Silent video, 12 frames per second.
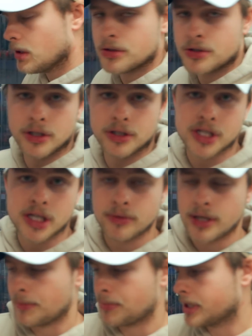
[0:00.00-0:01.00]
Trilogy,
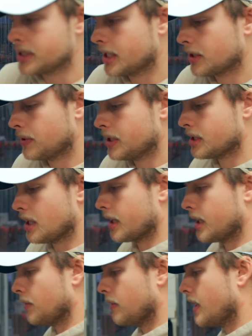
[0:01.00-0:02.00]
we got a pretty sick restock
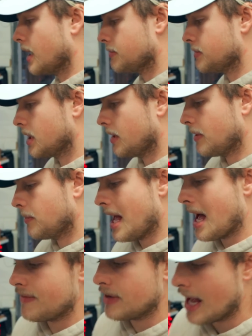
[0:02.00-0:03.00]
here. We've got some stuff that we haven't